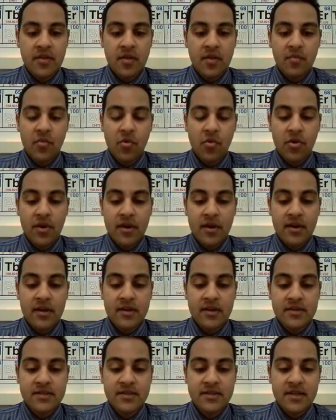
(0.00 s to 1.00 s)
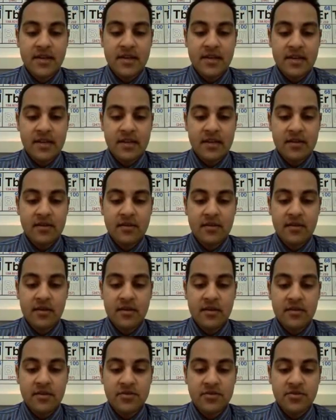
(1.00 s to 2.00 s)
the more acidity
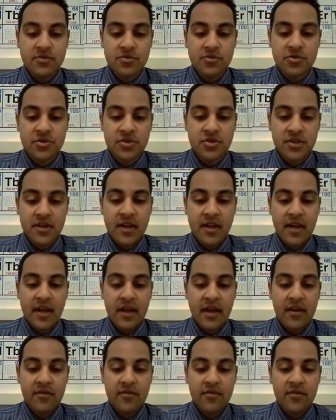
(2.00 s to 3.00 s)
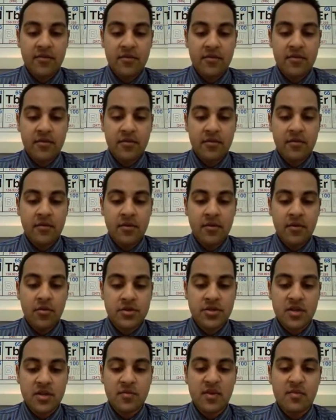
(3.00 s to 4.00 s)
the solution is going to have, or
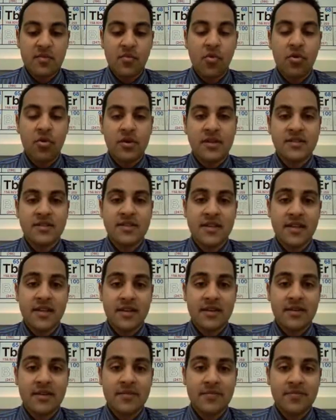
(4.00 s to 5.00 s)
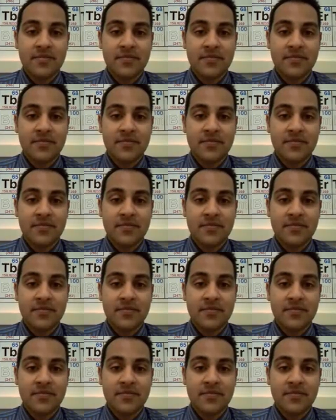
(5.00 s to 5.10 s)
it's going to be more acidic.